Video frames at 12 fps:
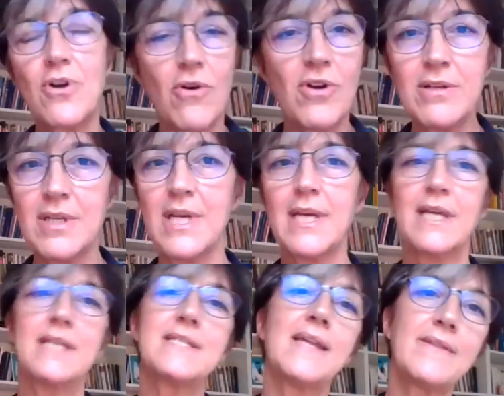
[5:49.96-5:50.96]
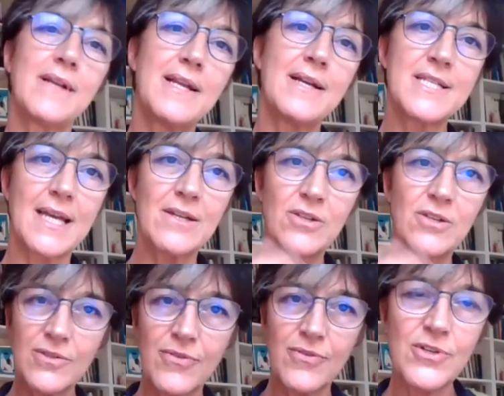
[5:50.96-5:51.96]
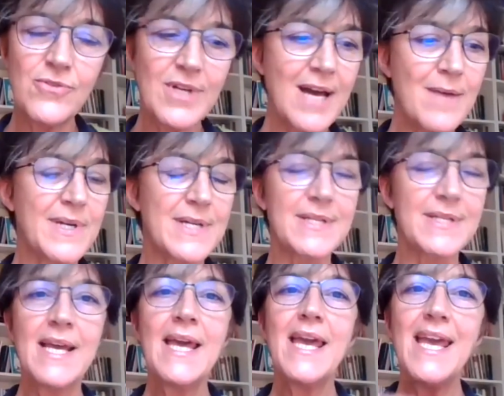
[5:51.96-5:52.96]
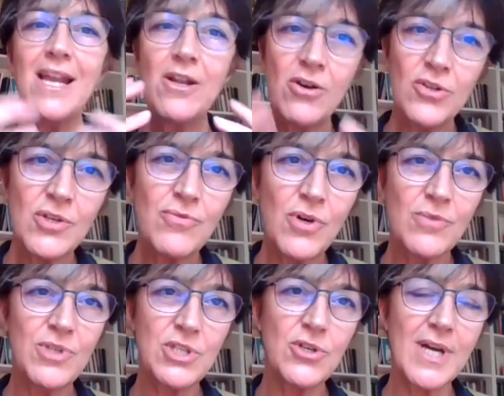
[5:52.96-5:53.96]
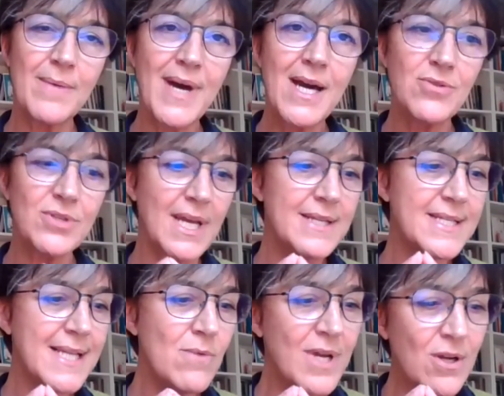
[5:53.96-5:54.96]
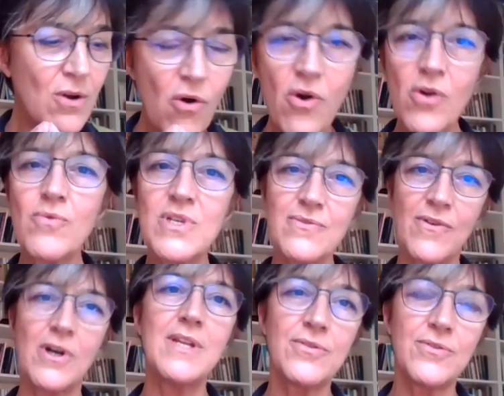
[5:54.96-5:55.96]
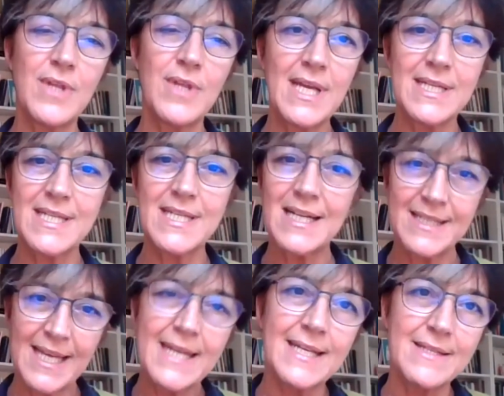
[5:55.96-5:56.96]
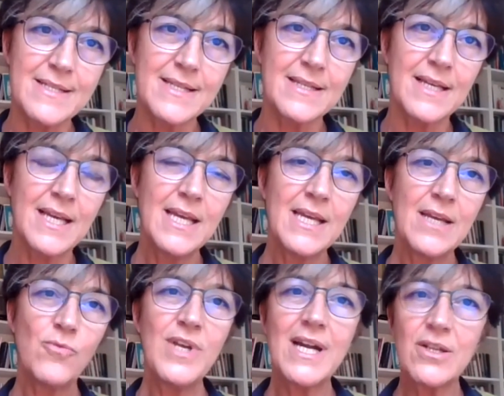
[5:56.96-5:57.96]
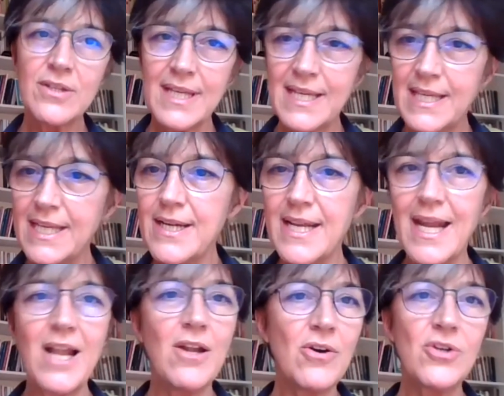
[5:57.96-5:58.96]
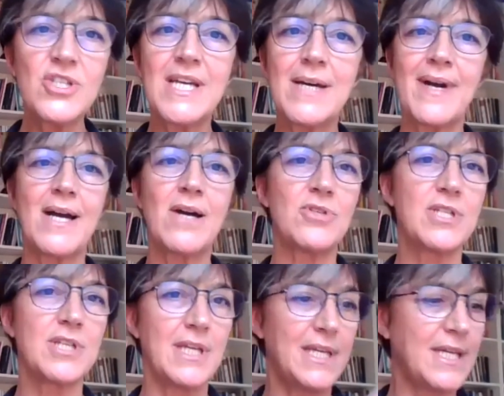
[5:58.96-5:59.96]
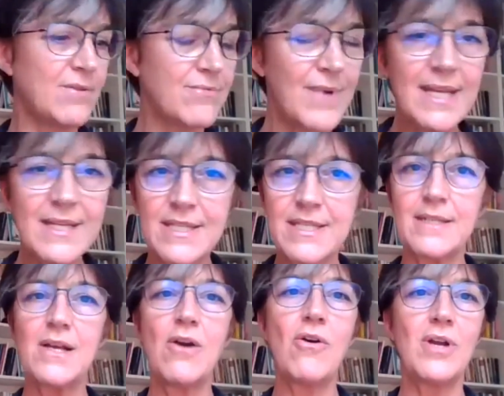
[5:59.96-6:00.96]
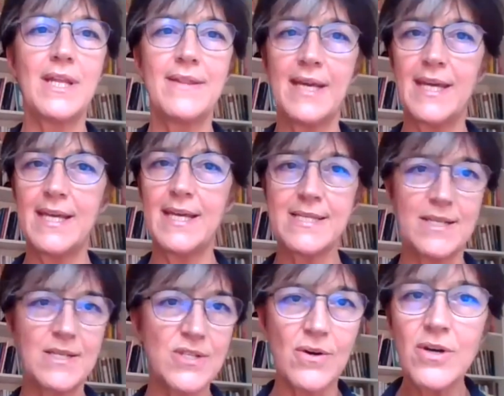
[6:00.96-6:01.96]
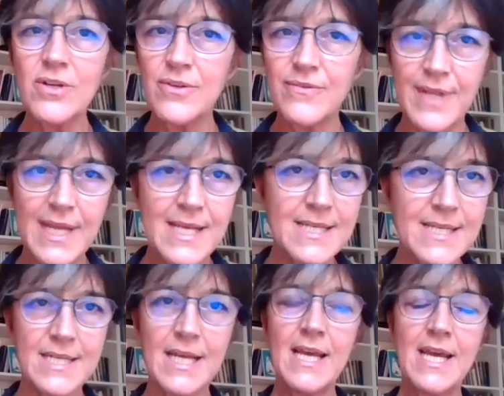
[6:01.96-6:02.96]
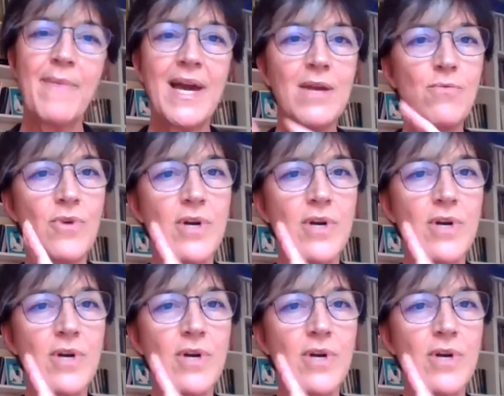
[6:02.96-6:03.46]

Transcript: for all settlers and not for newcomers. A lot of what we talk about, and someone always falling through the net, are tenants. We are hearing a lot about rental holidays and so on, things that might